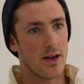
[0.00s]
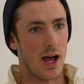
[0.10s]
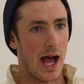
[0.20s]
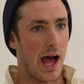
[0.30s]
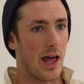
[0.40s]

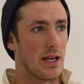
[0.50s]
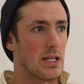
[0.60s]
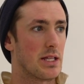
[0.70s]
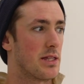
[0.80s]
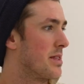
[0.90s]

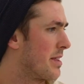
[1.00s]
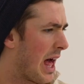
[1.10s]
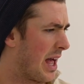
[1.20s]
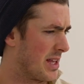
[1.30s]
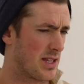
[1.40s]
And
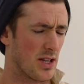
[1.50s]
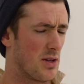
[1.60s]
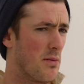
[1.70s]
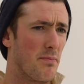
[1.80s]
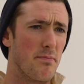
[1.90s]
that is
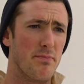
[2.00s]
such a